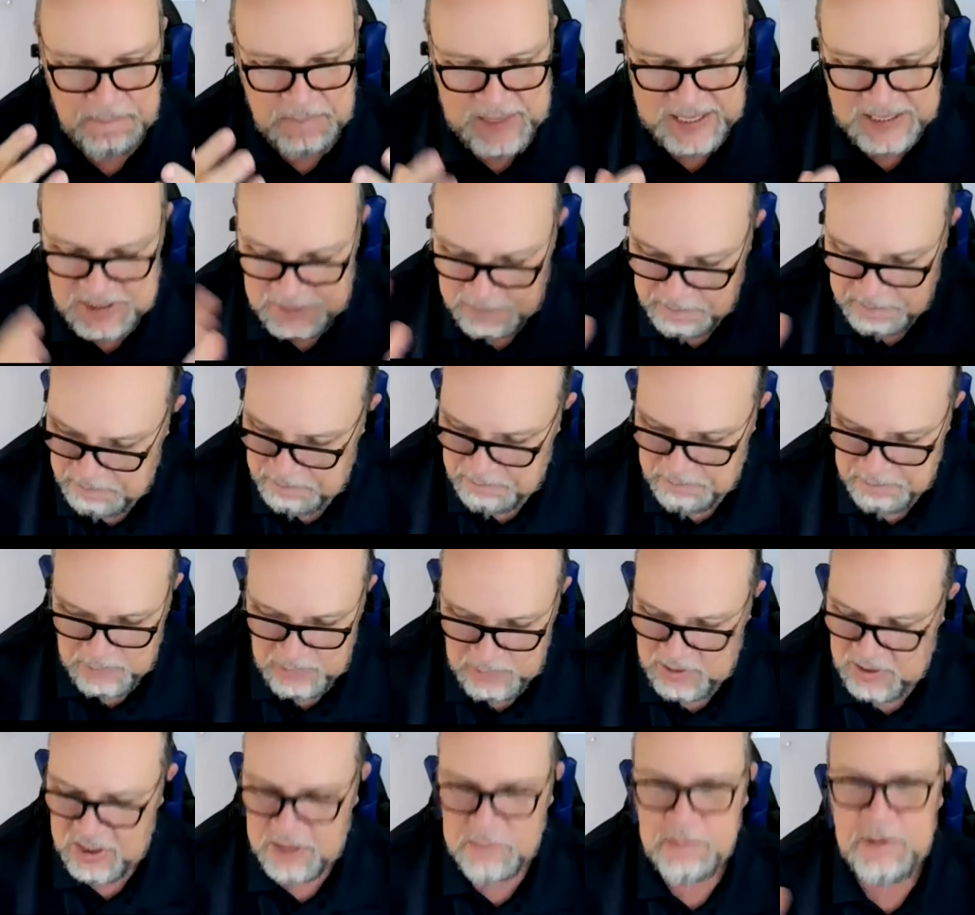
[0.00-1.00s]
That's
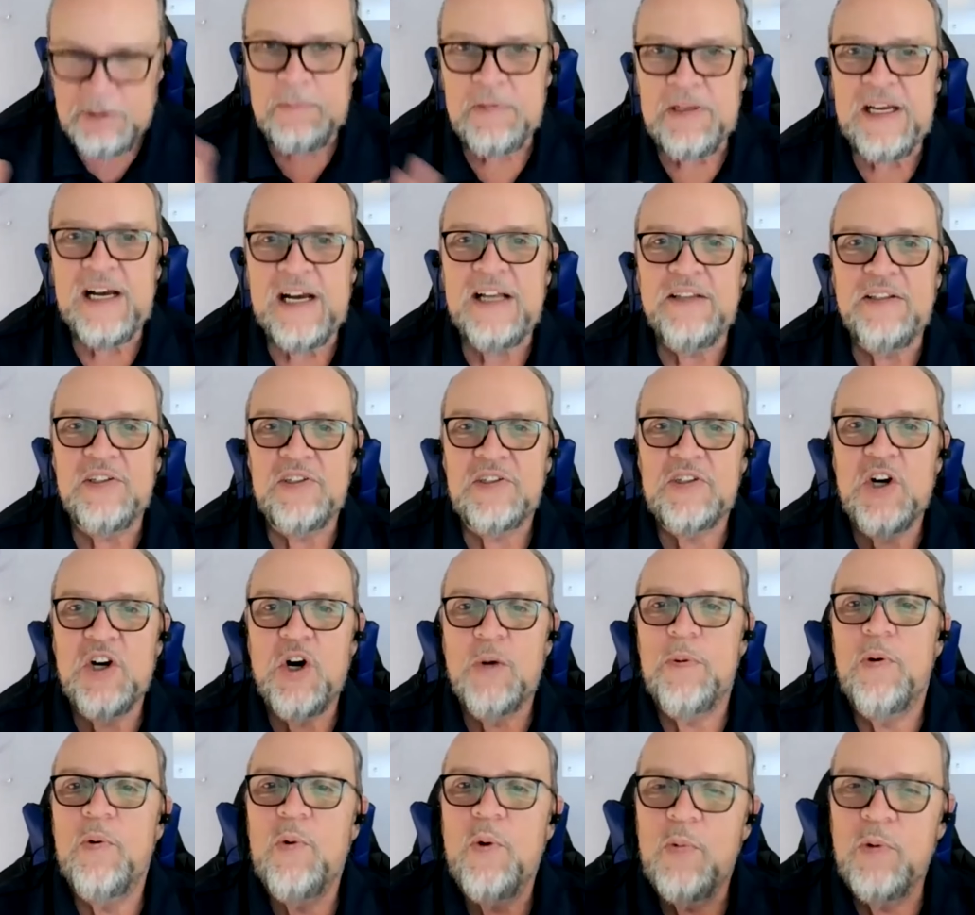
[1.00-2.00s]
simply beyond the
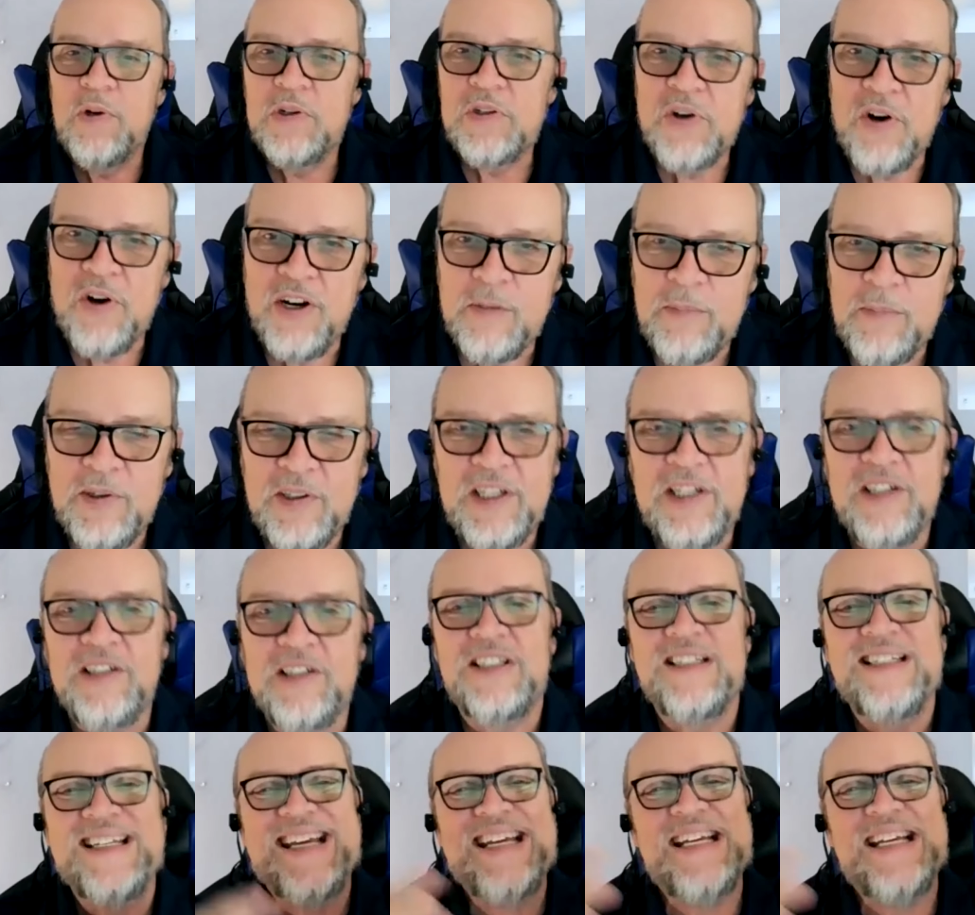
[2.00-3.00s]
scope of what we're talking about here.
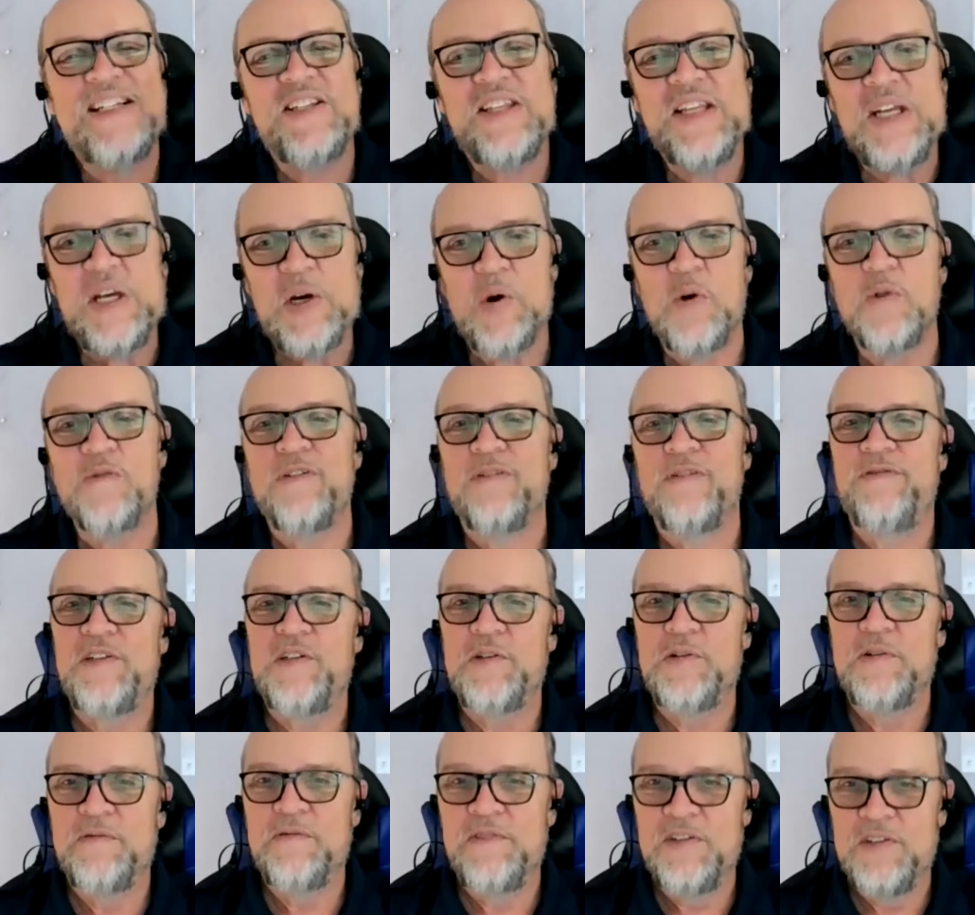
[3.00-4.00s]
Today is the
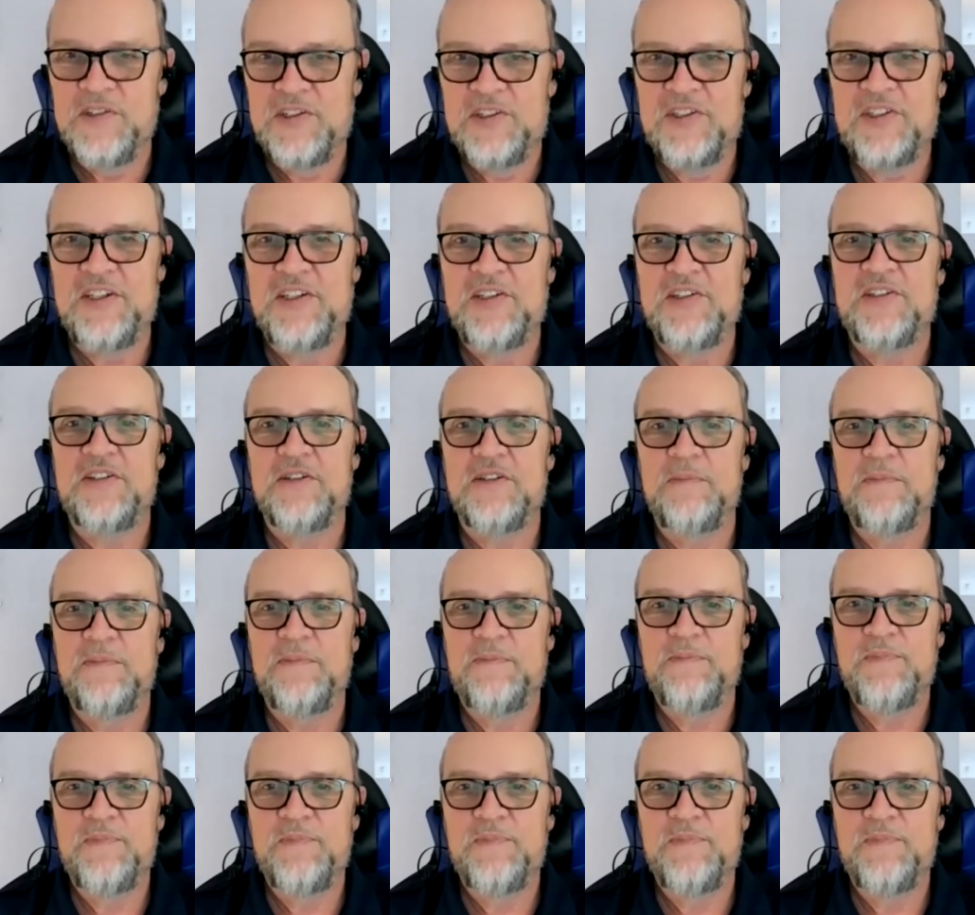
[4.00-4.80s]
overview of the system.